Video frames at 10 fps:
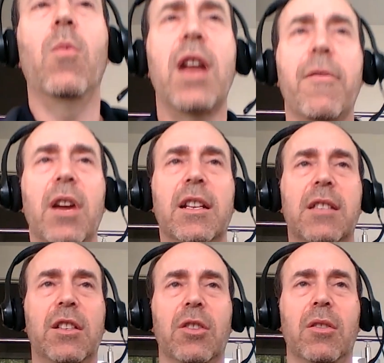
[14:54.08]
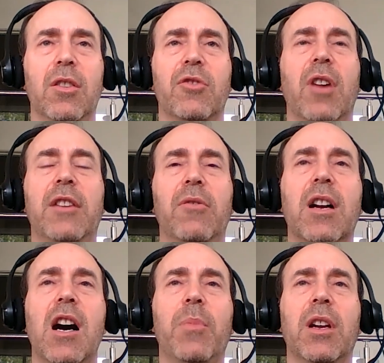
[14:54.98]
whatever it is that you're trying to
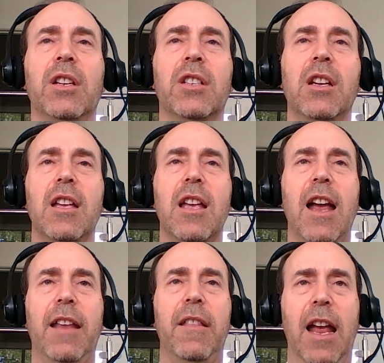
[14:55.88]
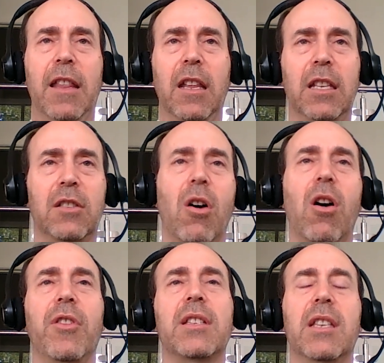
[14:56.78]
accomplish, and that
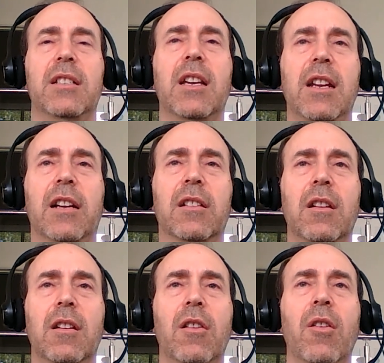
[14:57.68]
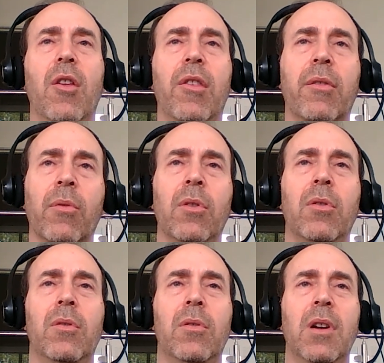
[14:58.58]
all these things connect
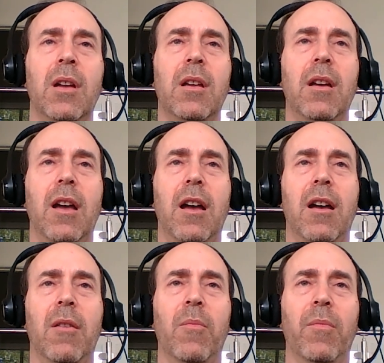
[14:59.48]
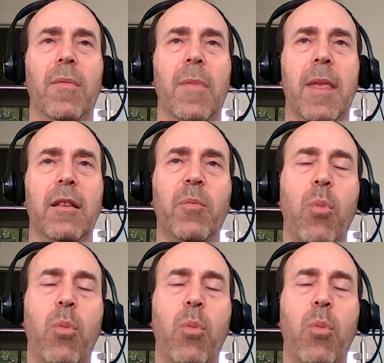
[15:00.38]
through these